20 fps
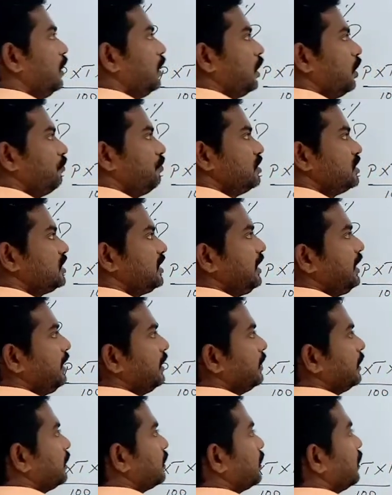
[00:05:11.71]
Now if you see
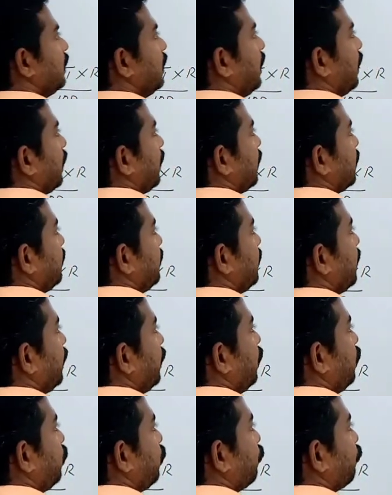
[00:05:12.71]
here,
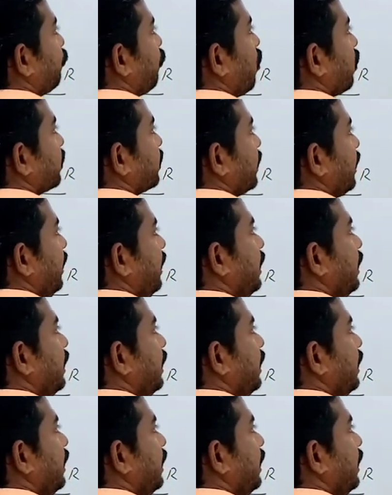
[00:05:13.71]
100 into 40